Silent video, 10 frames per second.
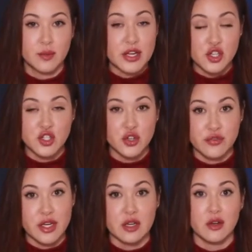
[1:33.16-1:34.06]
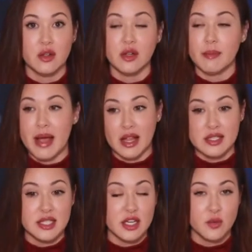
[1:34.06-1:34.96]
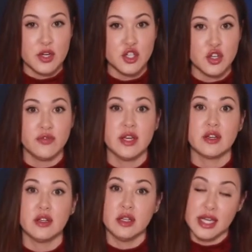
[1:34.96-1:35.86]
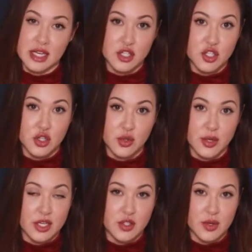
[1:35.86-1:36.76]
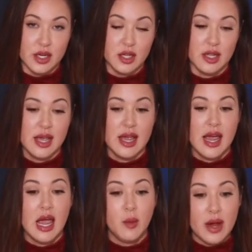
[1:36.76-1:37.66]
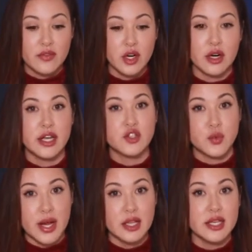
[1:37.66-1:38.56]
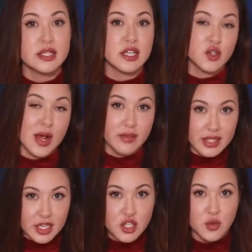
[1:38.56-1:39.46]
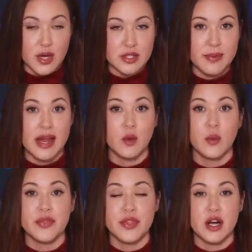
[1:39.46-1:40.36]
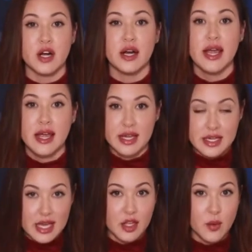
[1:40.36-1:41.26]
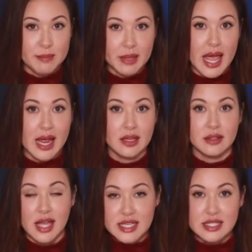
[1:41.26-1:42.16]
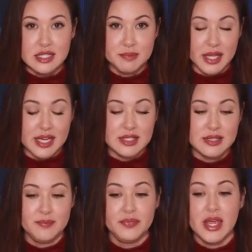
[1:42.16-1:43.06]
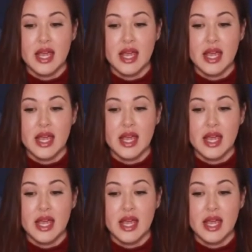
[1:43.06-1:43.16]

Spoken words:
registered vehicle, a Palestinian registered vehicle, into Israel. However, Israelis can travel into the West Bank with their yellow and black license plates.